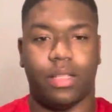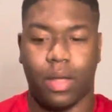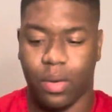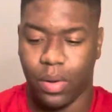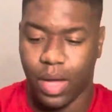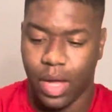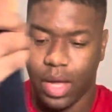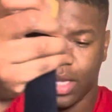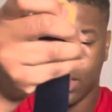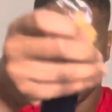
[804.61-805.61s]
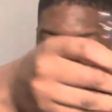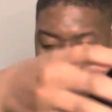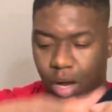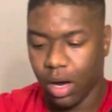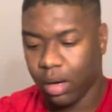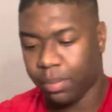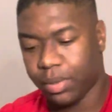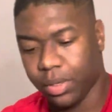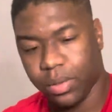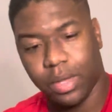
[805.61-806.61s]
So it's the dark
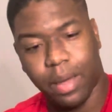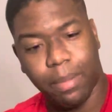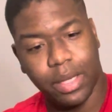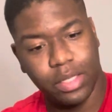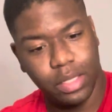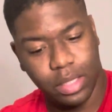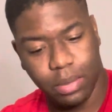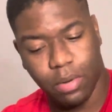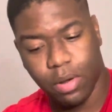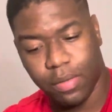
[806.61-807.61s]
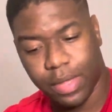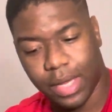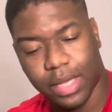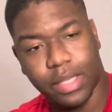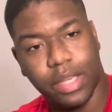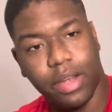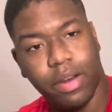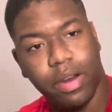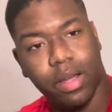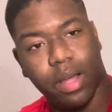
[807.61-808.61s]
blue that matches more of the
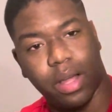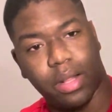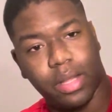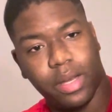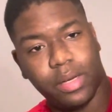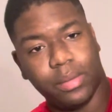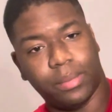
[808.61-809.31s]
interior color.